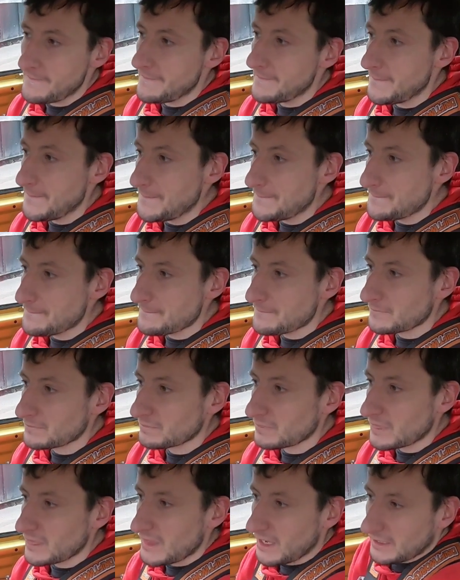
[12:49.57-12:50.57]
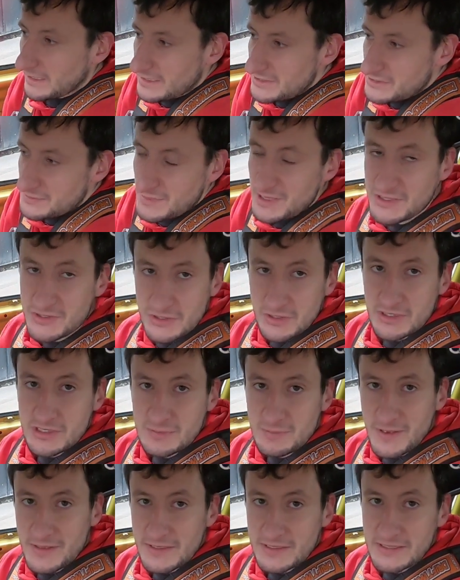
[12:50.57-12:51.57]
that means you can
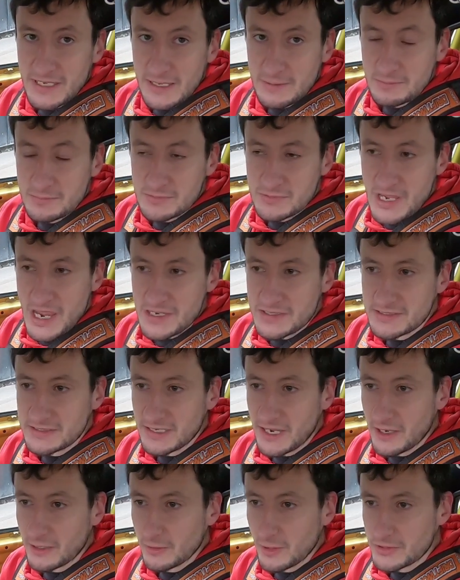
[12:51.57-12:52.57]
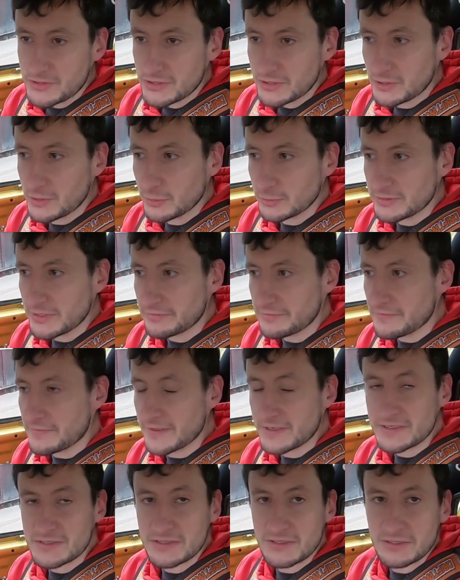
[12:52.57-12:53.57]
spend the time testing out lots of cool different
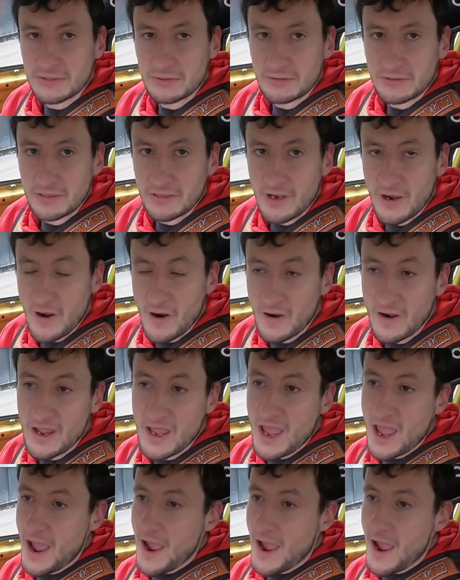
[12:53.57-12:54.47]
things to do in the car.